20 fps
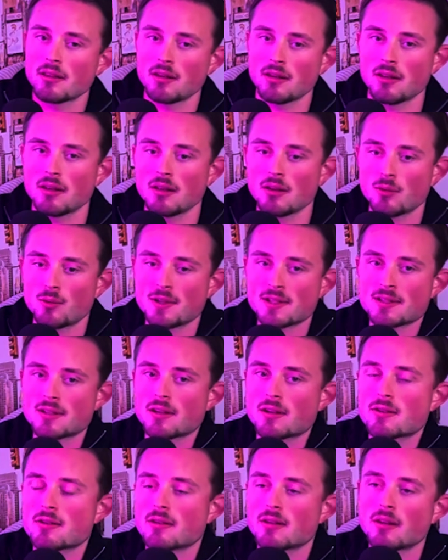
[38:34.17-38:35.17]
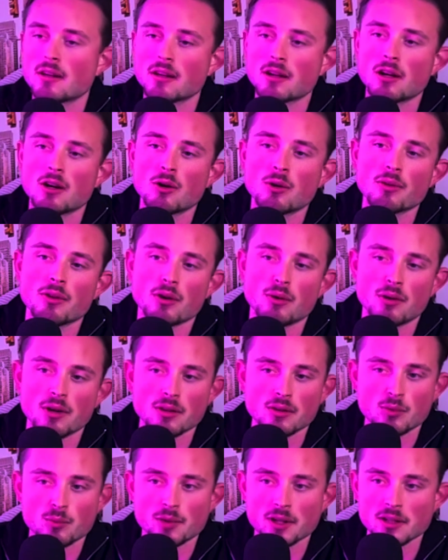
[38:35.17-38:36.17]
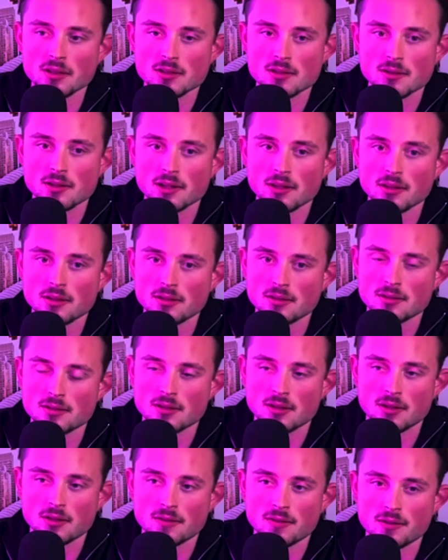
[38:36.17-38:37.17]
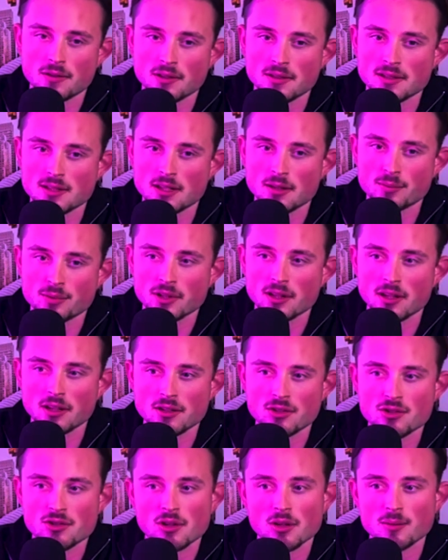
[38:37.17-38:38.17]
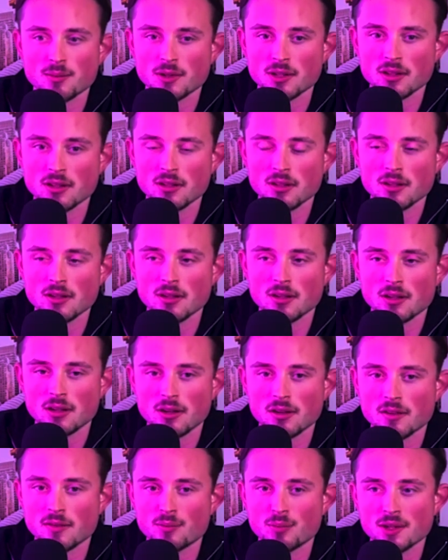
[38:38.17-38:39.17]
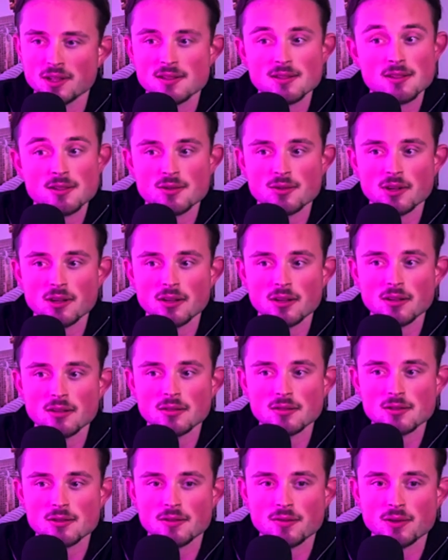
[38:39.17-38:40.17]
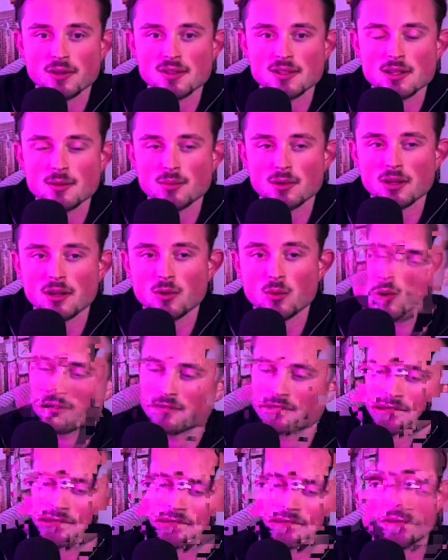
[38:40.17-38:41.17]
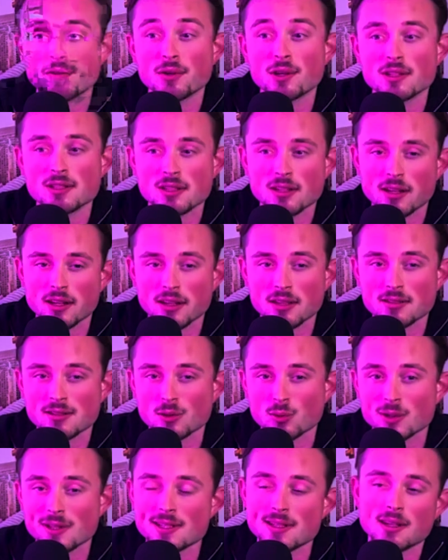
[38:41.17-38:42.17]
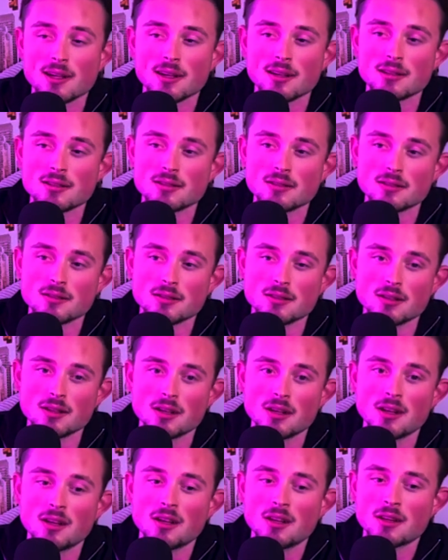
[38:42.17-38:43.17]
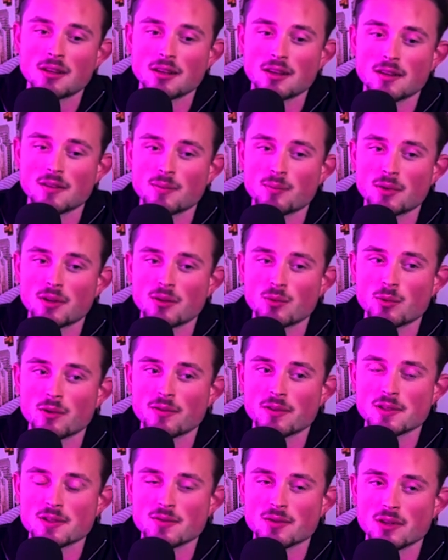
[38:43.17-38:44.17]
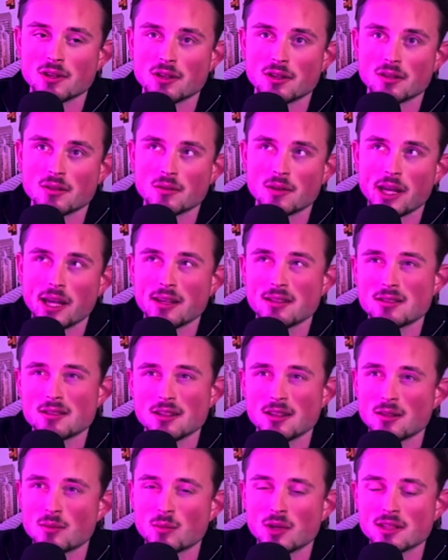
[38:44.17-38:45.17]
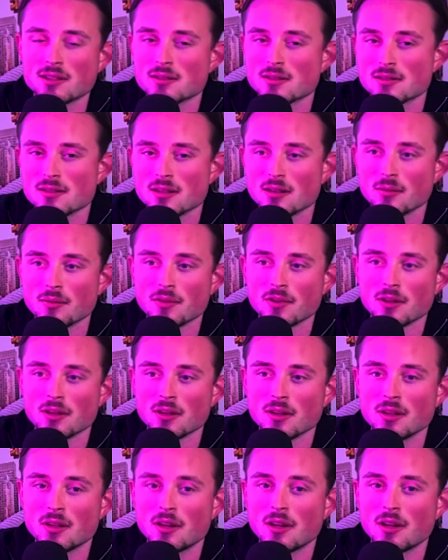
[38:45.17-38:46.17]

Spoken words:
the recession, like how they run their brands, right? so for example, in like Germany, a lot of brands are struggling. So for example, like one of the first clients that we signed, they have been with us for like 18 months or something,